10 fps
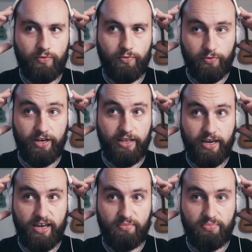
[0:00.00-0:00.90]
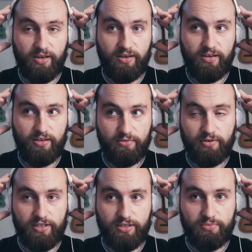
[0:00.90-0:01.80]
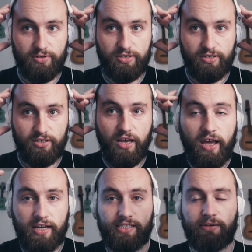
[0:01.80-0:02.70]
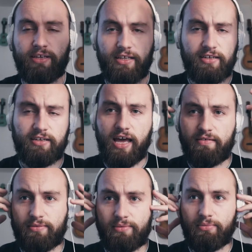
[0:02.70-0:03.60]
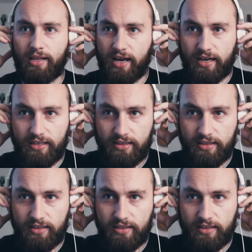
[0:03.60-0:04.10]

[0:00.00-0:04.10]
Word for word: Really happy with this purchase. Except that they didn't have them in black.